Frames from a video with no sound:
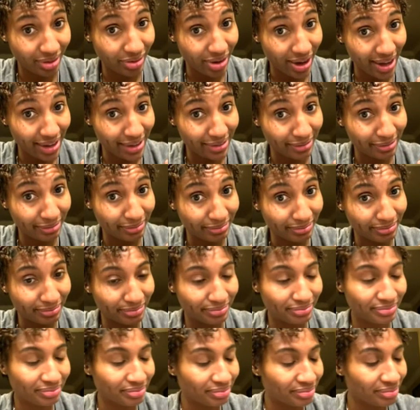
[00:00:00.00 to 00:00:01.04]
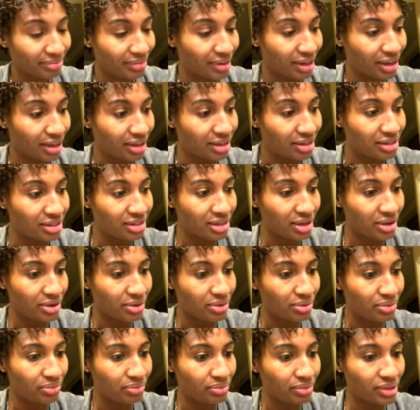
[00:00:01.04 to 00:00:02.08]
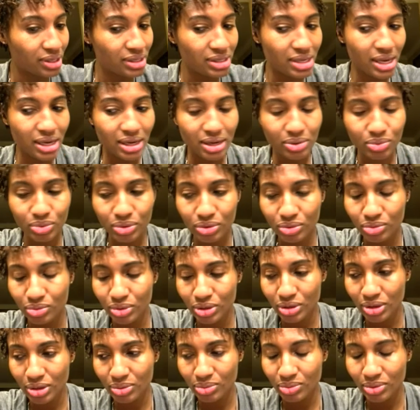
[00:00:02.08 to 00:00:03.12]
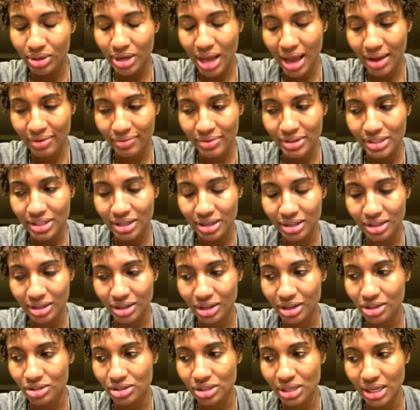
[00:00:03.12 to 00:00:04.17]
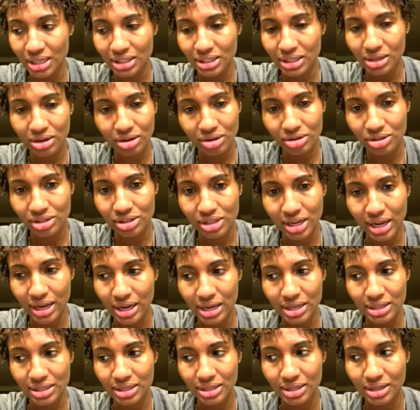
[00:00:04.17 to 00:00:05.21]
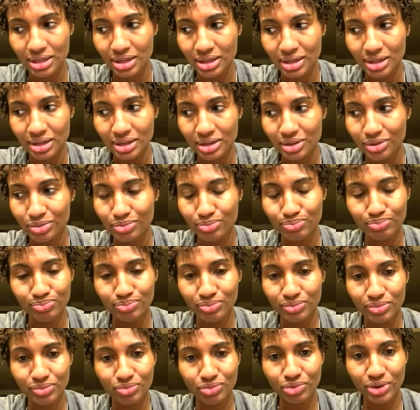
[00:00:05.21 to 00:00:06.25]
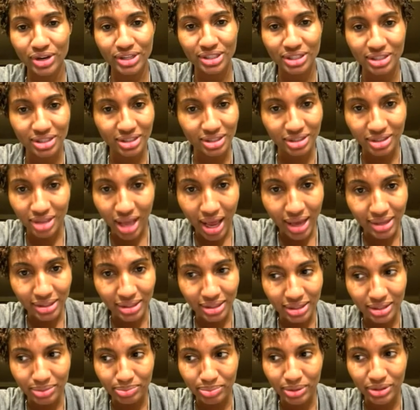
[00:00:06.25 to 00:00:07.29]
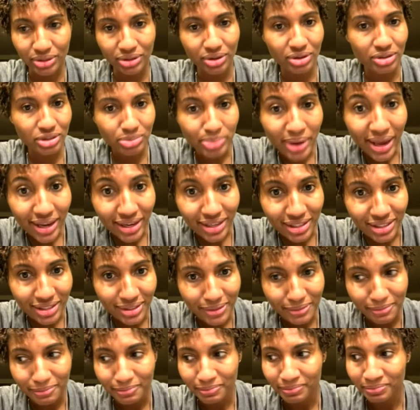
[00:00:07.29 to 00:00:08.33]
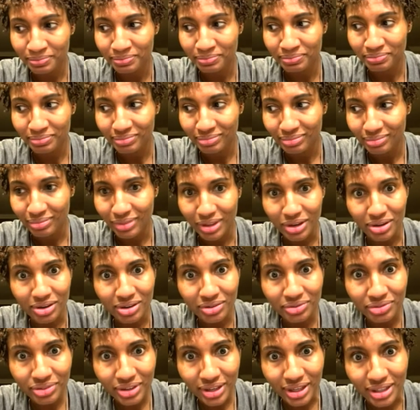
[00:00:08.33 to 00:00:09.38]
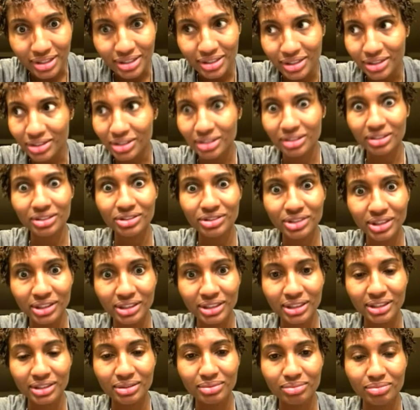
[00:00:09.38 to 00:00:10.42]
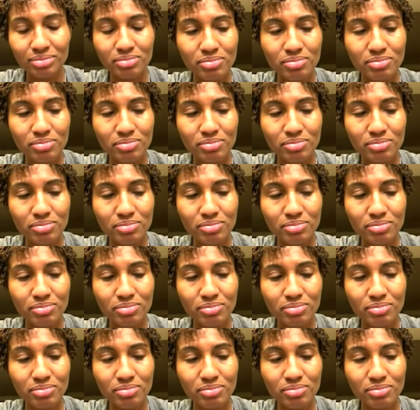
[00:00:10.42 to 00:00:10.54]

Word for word: Right? So it's like when, when, when I visit other countries, I see all shades, races, and sizes, but they're all Spanish. They're all French. They're all Australian.